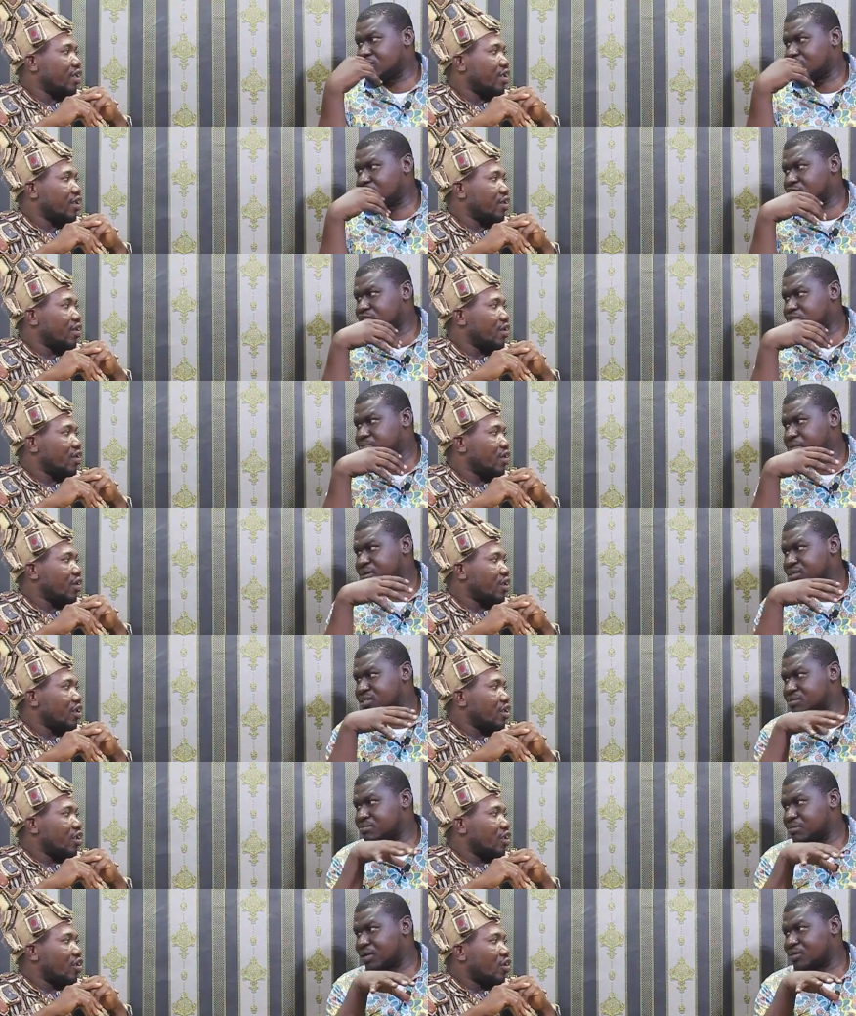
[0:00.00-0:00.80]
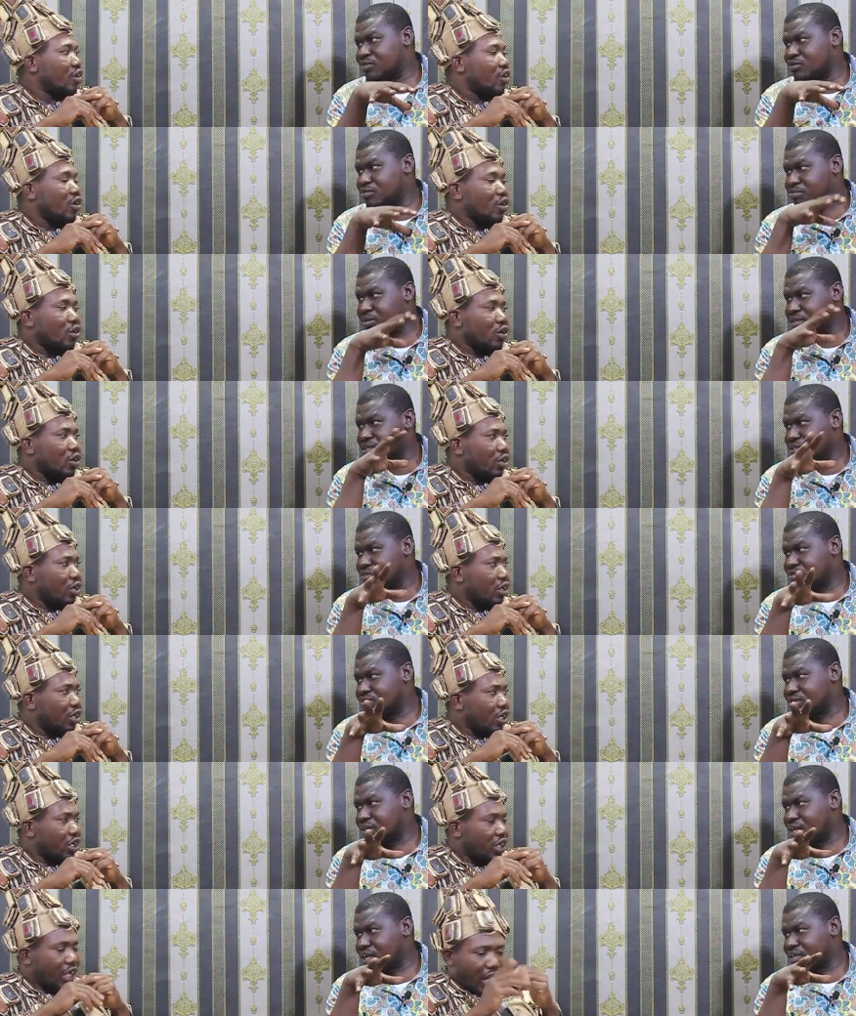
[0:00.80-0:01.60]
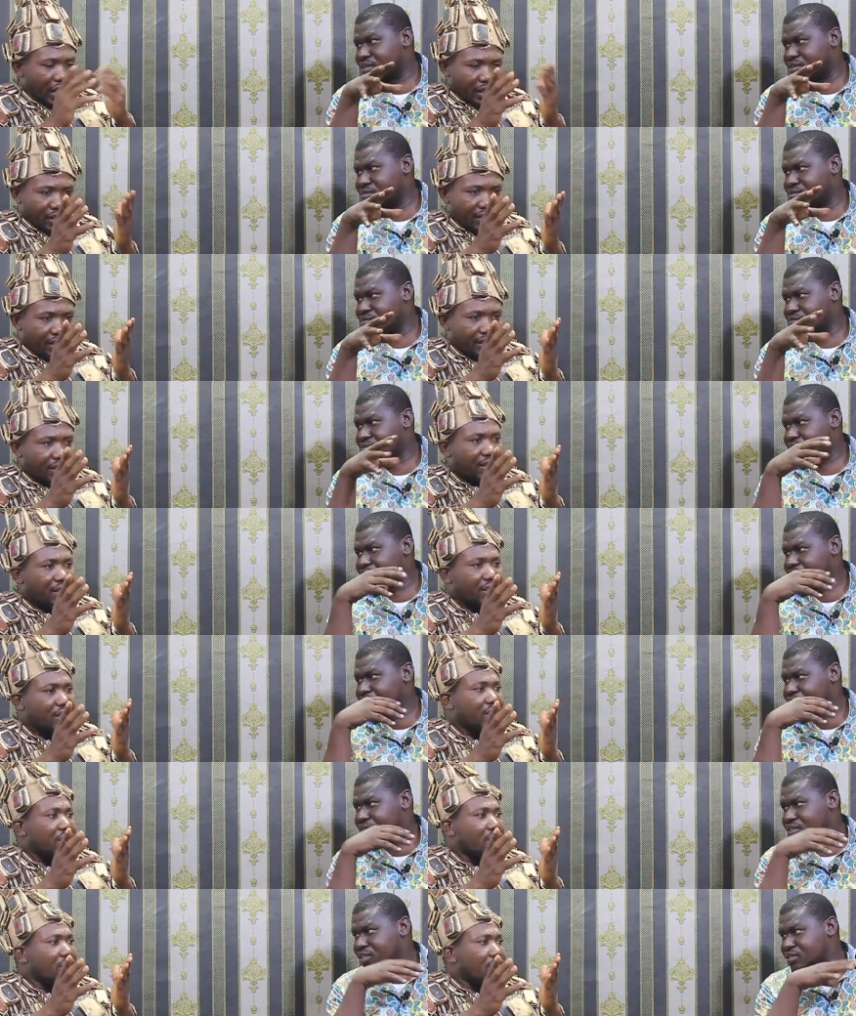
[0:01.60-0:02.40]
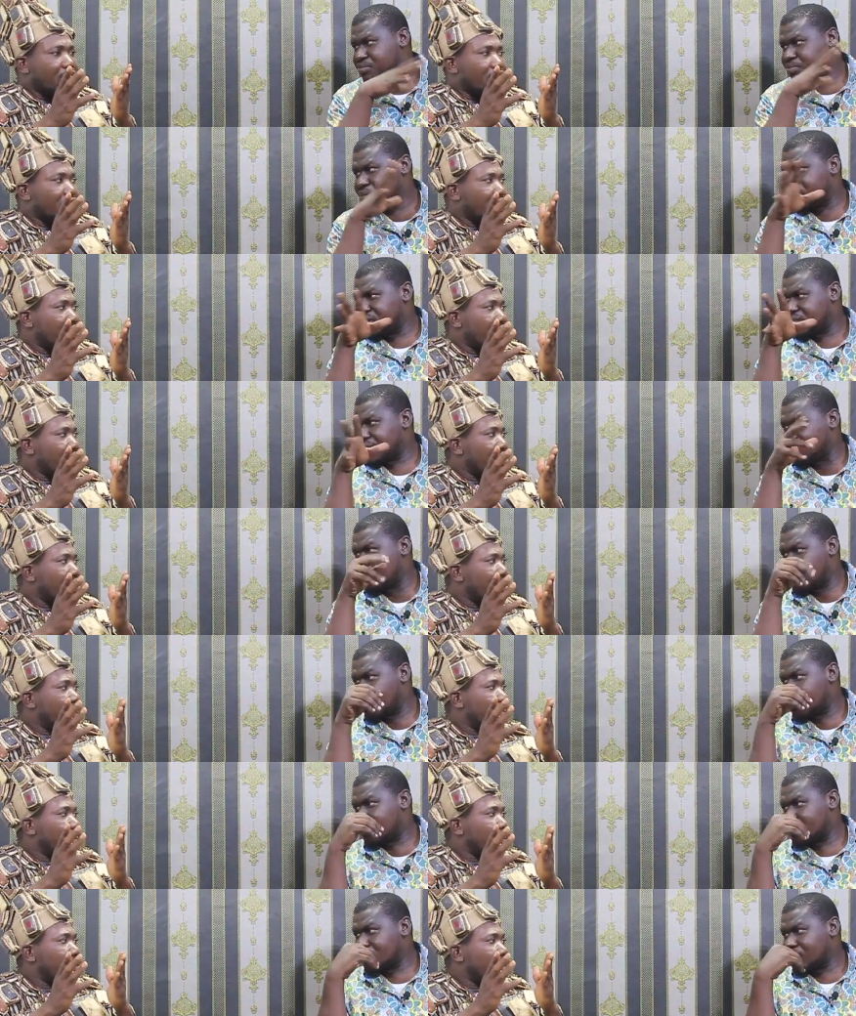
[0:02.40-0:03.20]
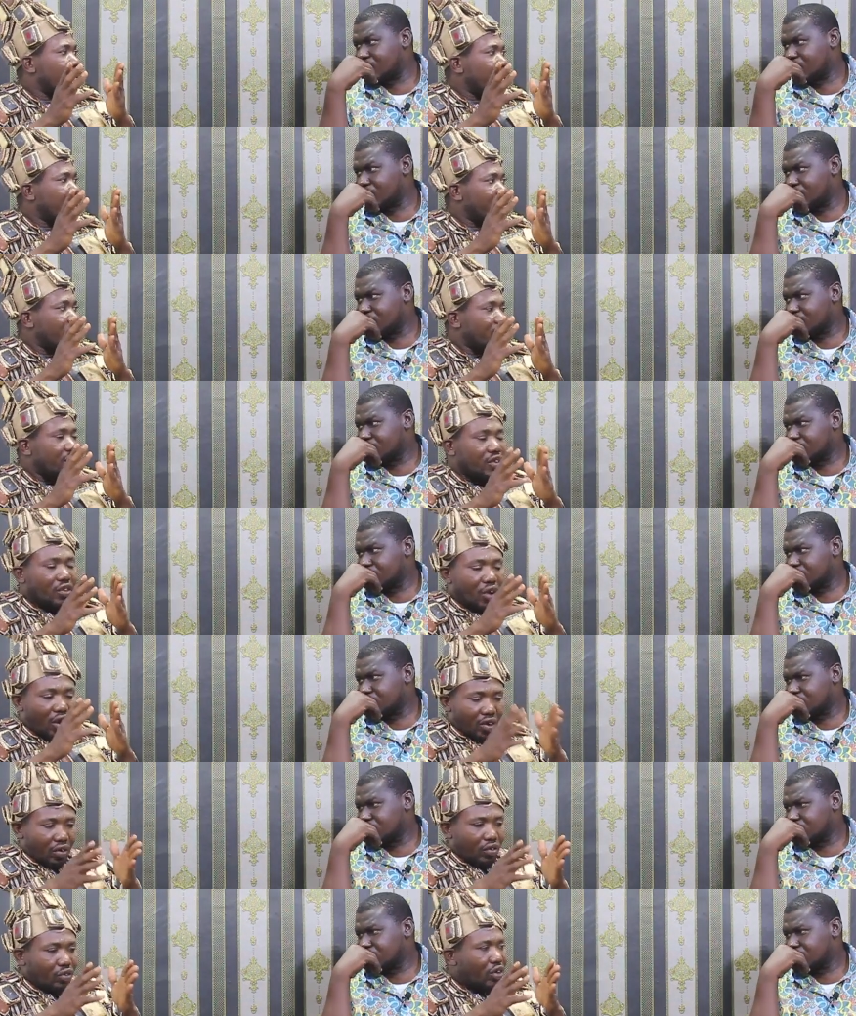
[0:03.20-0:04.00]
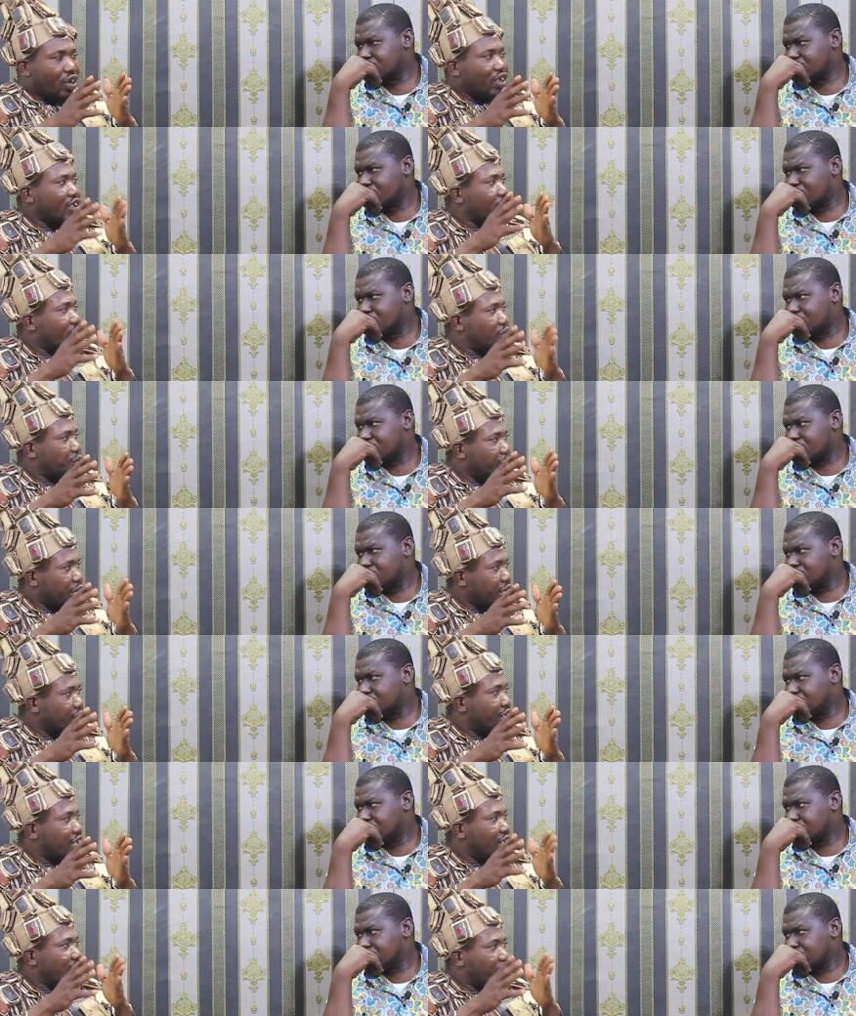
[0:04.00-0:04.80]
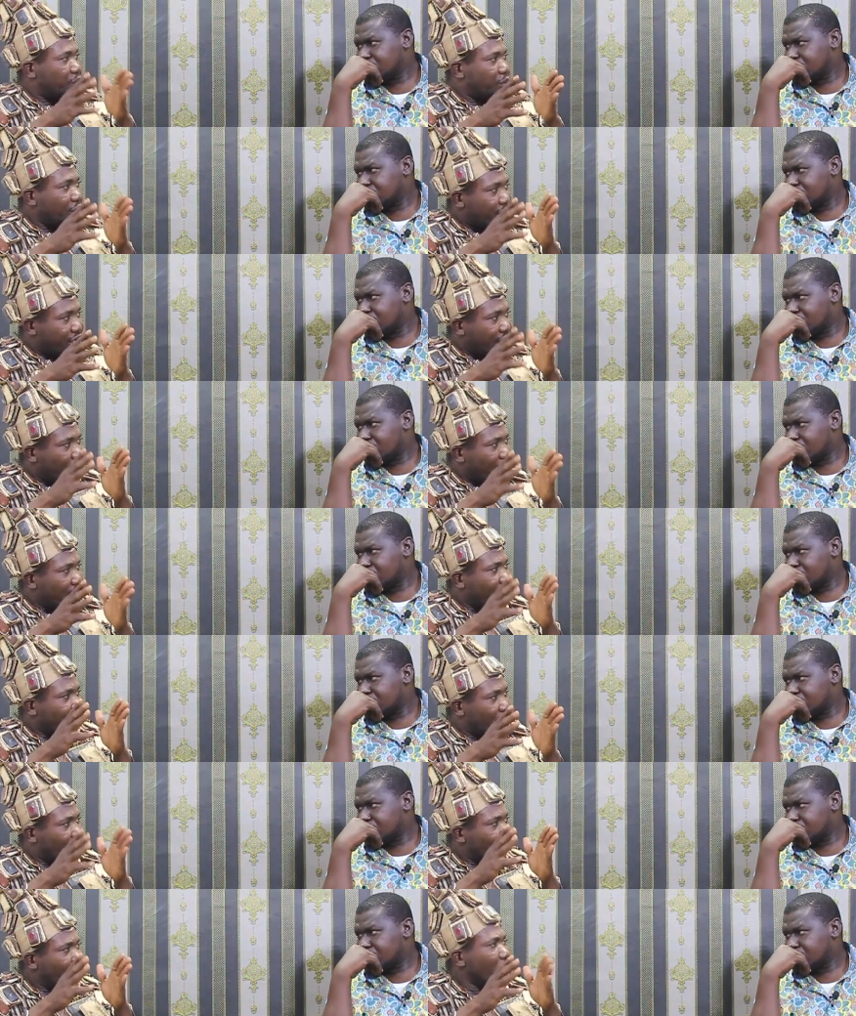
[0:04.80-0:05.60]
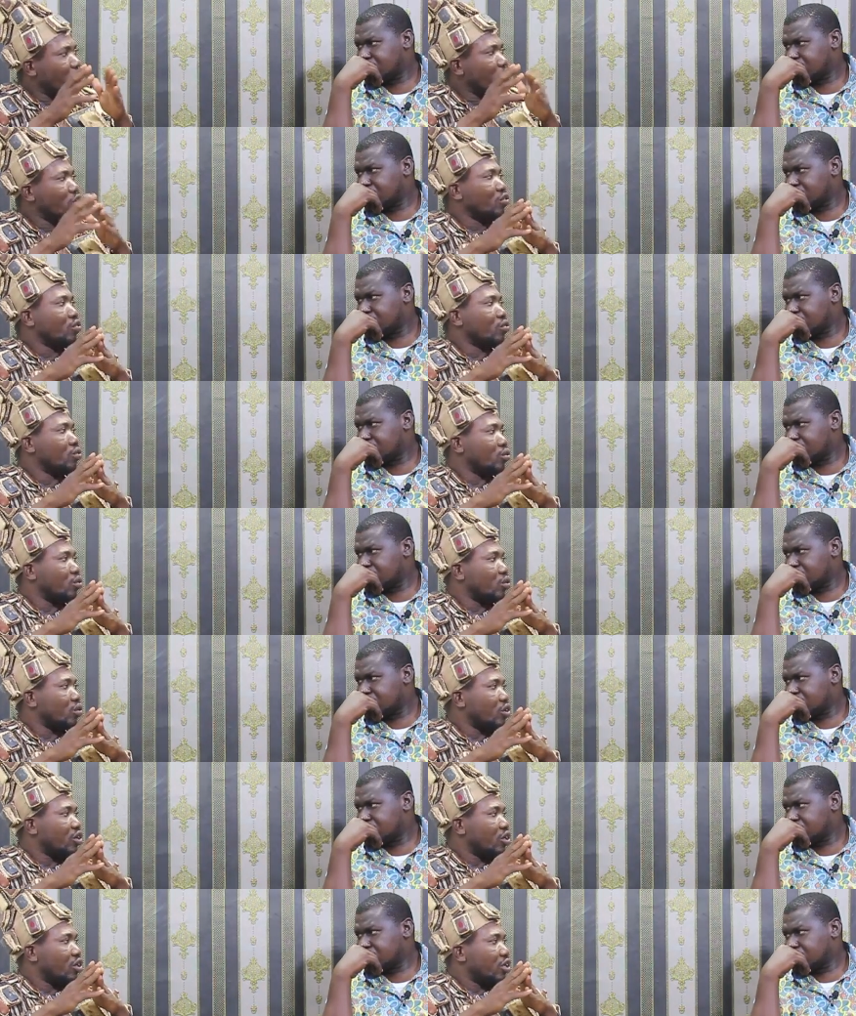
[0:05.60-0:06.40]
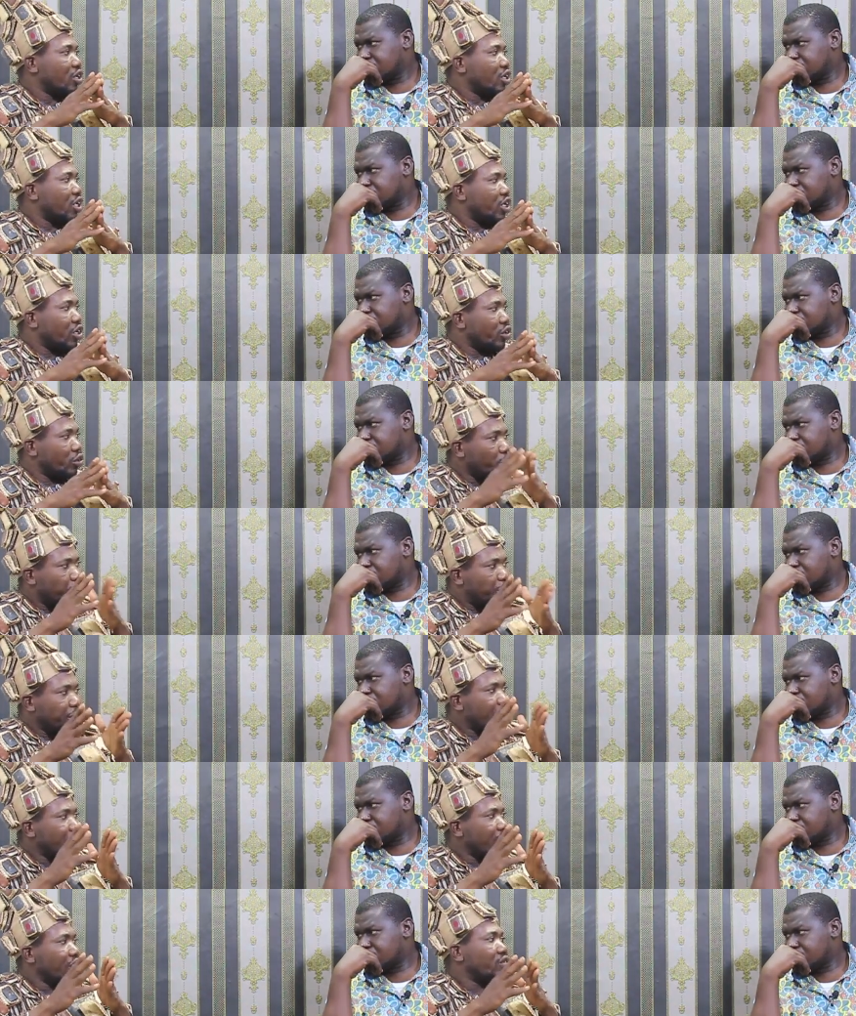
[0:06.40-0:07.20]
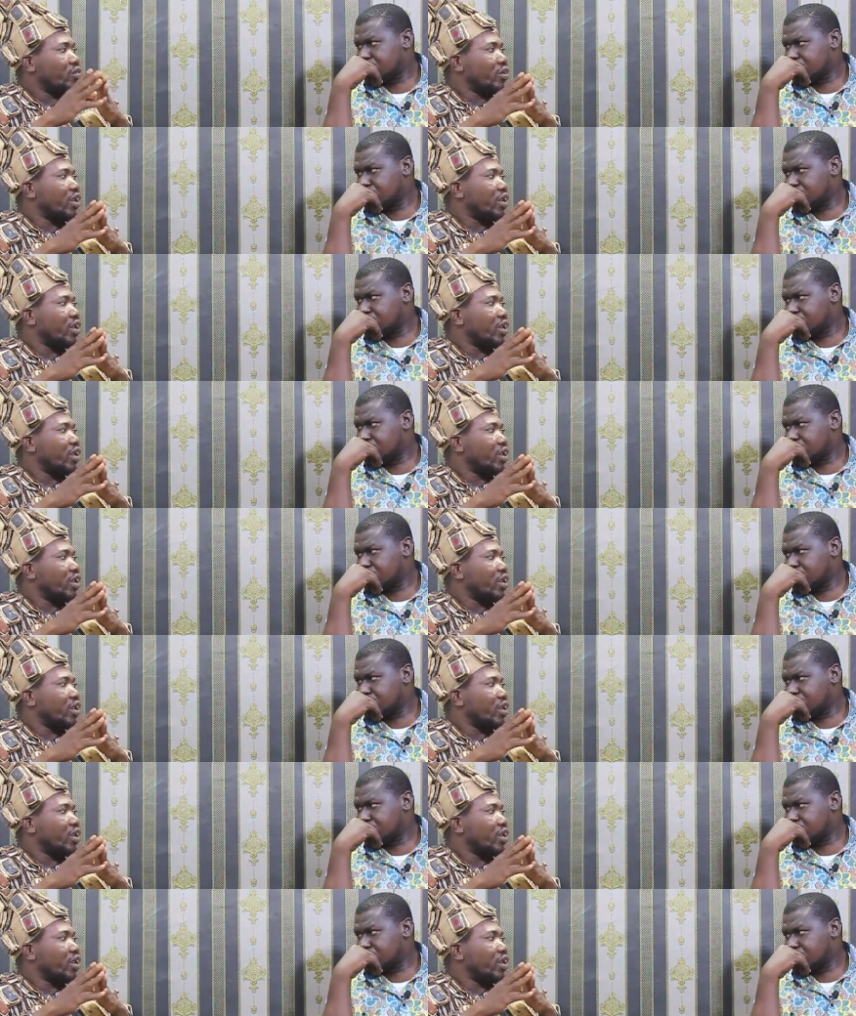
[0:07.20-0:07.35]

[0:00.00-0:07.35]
Speaker 1: Your, your spirit man will begin
Speaker 2: to. Like, yes. Or the spirit around. There's no your spirit. The spirit that is following you, he will begin